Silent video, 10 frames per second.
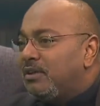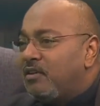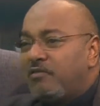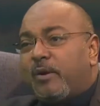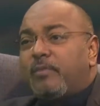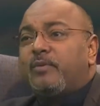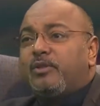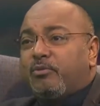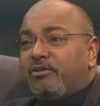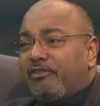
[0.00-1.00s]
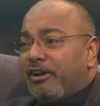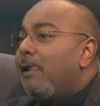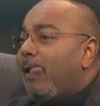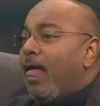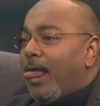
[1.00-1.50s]
If you have a problem with your boyfriend,
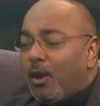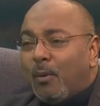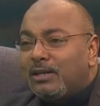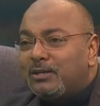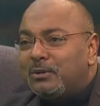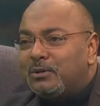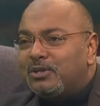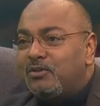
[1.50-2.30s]
you want solutions.